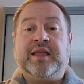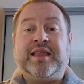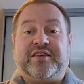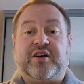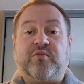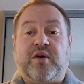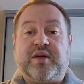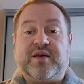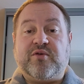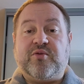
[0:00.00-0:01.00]
Now, don't
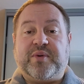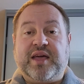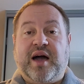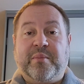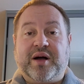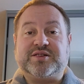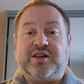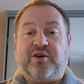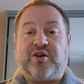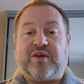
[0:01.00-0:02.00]
worry, there will be a much
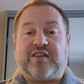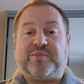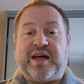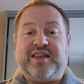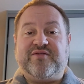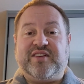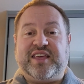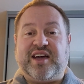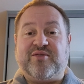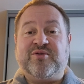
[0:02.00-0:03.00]
longer explainer
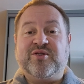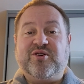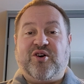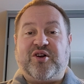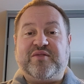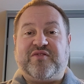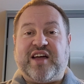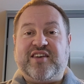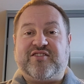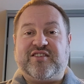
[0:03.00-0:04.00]
video on
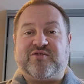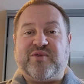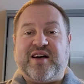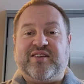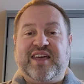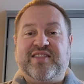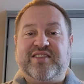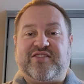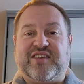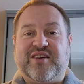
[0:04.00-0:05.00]
inflation as well in
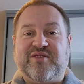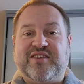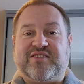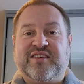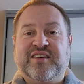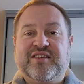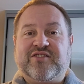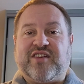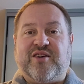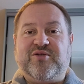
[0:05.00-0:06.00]
the series,
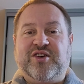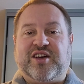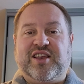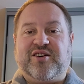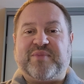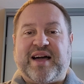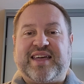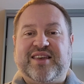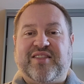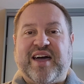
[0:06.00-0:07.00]
so you can look back
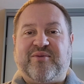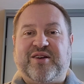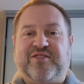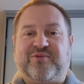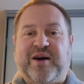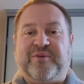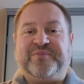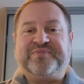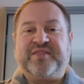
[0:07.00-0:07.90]
in on that one as well.